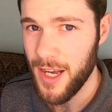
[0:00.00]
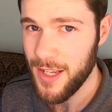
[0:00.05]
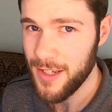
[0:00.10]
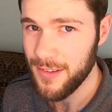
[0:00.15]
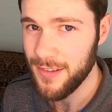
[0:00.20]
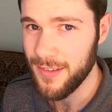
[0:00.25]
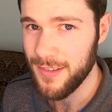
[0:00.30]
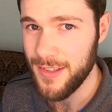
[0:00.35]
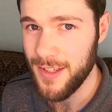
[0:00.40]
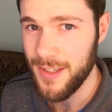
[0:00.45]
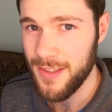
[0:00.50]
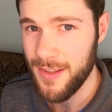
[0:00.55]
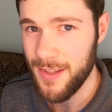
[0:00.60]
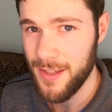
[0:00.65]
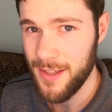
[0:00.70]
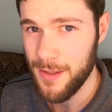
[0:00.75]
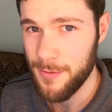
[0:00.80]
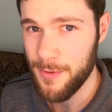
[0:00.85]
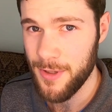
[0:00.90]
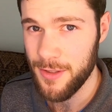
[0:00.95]
I didn't start
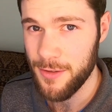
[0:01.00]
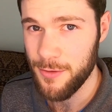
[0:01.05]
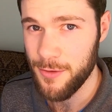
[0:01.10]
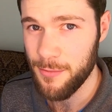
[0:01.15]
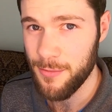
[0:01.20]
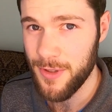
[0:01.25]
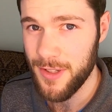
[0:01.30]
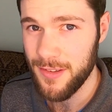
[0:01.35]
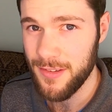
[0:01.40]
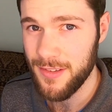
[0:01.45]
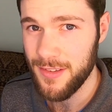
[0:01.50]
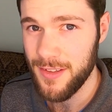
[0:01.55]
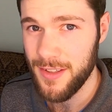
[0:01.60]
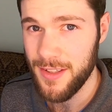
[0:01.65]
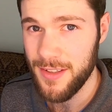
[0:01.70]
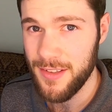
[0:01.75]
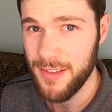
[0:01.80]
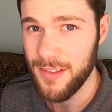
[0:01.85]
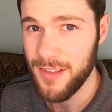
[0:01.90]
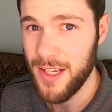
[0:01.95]
thinking about doing
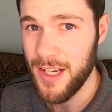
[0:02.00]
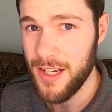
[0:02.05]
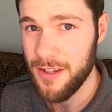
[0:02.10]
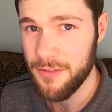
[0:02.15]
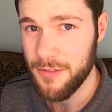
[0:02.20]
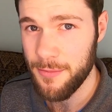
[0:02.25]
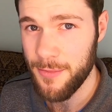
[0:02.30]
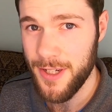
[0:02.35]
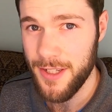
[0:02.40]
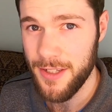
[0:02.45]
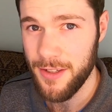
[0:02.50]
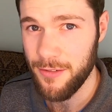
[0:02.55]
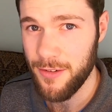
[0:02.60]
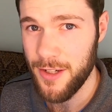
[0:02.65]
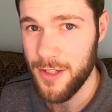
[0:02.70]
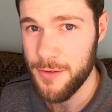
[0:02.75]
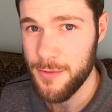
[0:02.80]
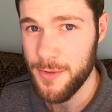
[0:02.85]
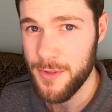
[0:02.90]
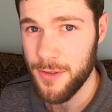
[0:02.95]
medicine until after my
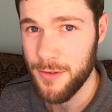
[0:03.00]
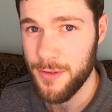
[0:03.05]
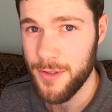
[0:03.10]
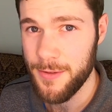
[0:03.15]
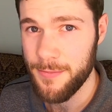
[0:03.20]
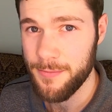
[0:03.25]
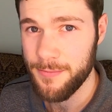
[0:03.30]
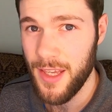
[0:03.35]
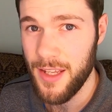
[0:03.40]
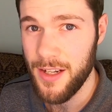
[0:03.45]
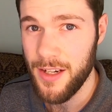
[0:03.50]
undergraduate degree.